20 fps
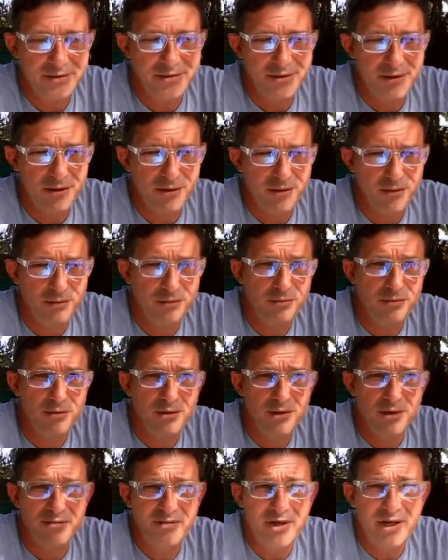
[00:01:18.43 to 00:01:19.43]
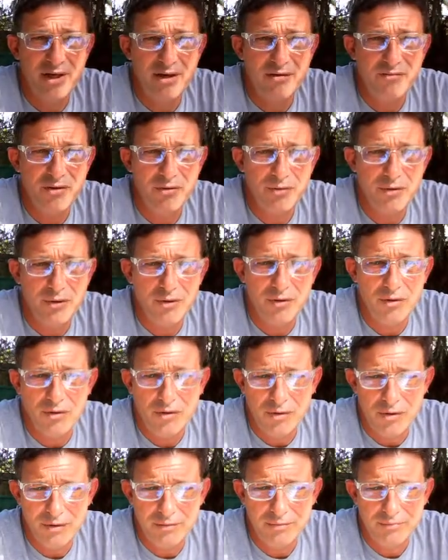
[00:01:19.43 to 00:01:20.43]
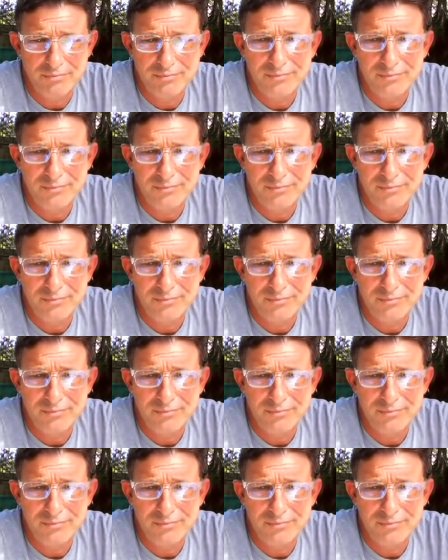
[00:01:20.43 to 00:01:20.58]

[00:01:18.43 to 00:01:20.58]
so love to have you along.